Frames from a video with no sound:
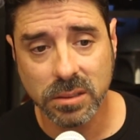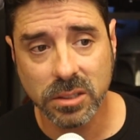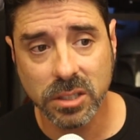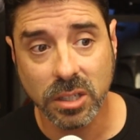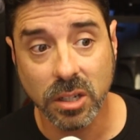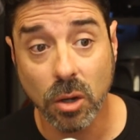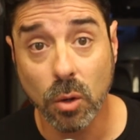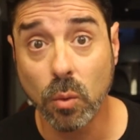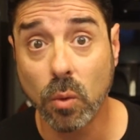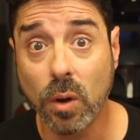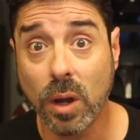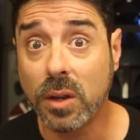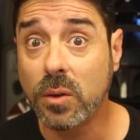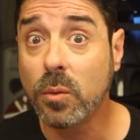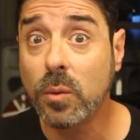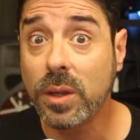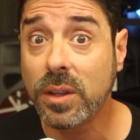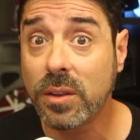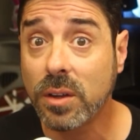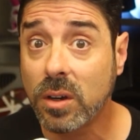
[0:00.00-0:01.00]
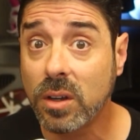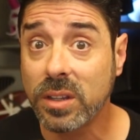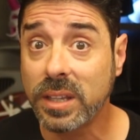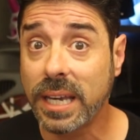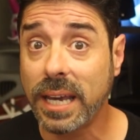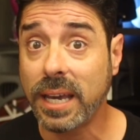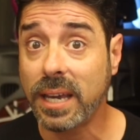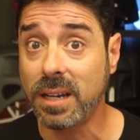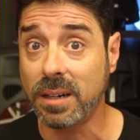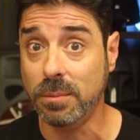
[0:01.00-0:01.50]
to go run with all
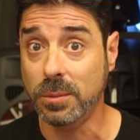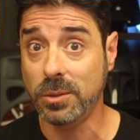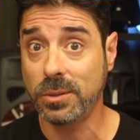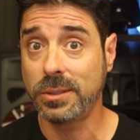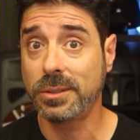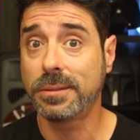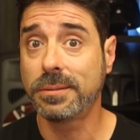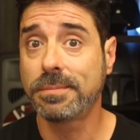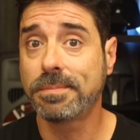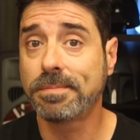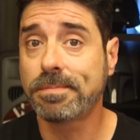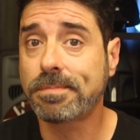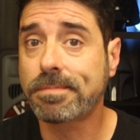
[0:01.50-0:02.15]
the animals.